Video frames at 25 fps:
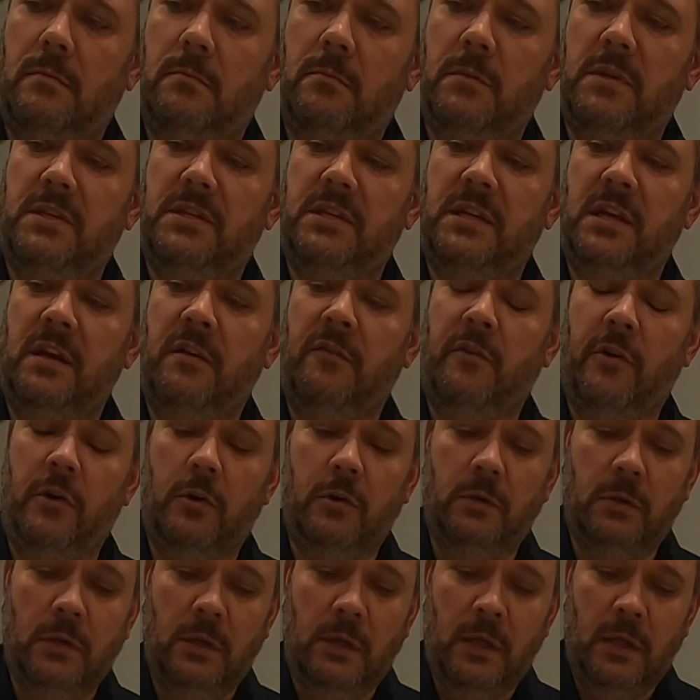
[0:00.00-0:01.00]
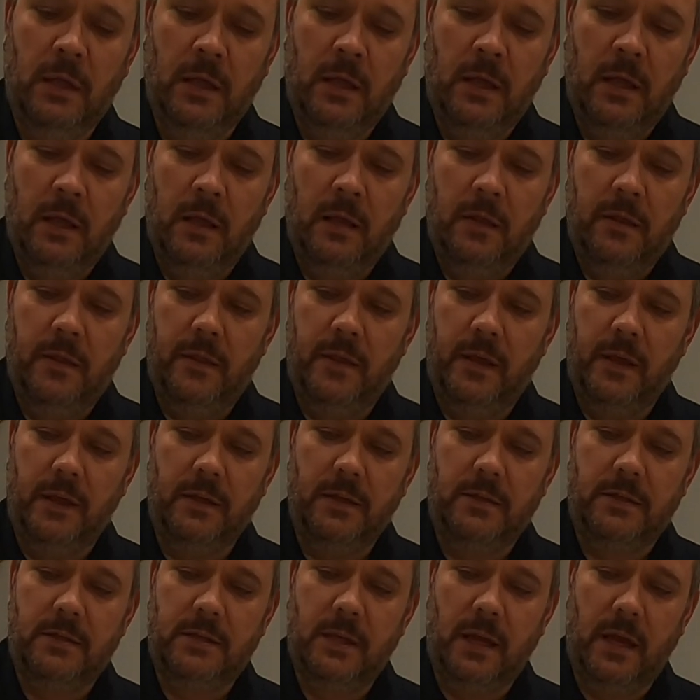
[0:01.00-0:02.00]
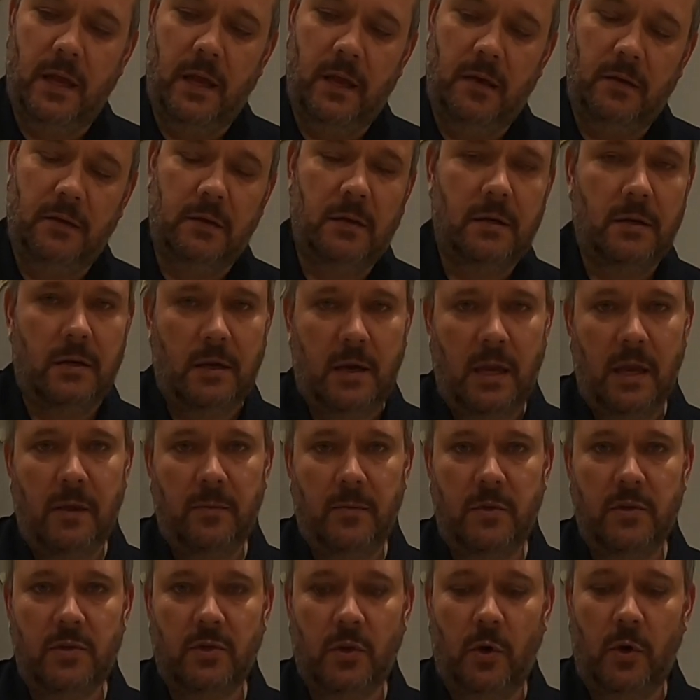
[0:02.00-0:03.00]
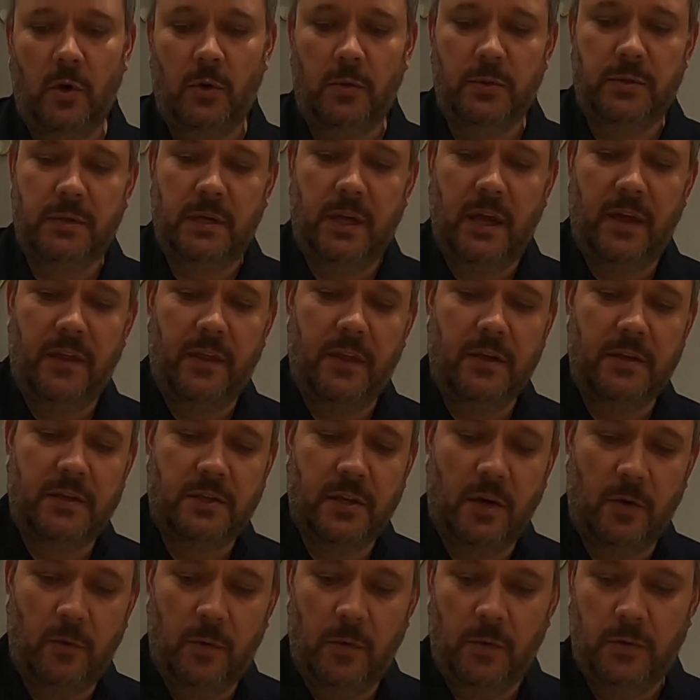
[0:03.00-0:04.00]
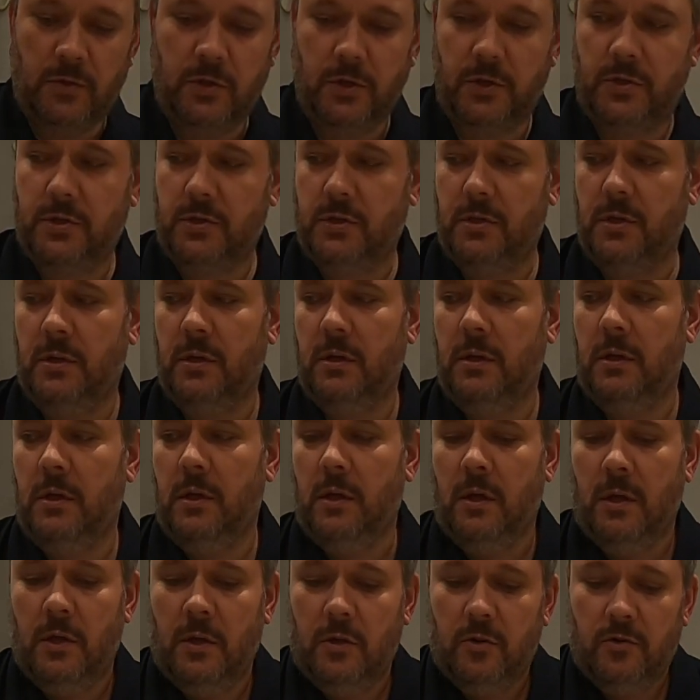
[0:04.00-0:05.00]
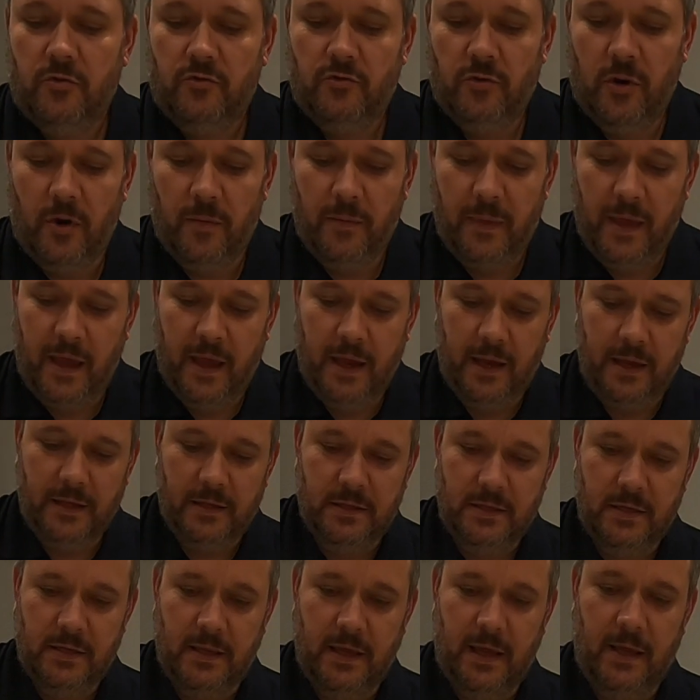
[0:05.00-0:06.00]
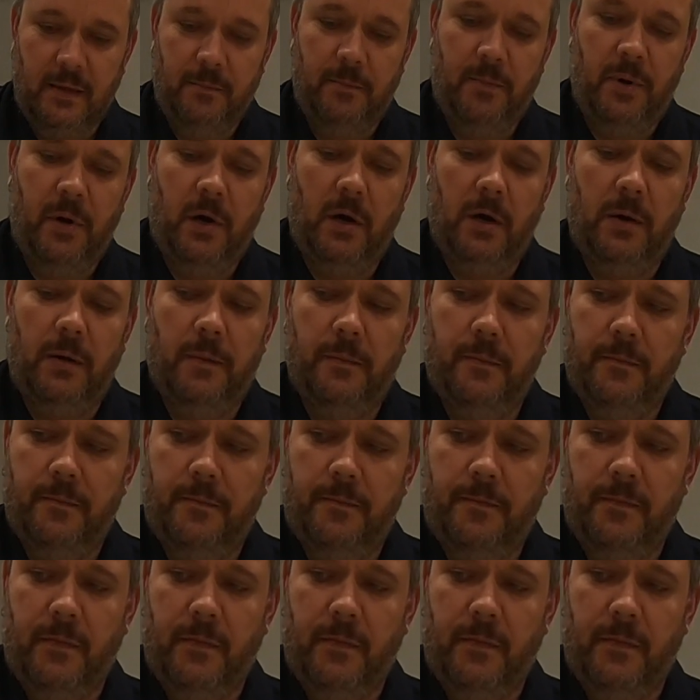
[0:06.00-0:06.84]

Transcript: material that keep the soil together. So we'll just drop that into that pot.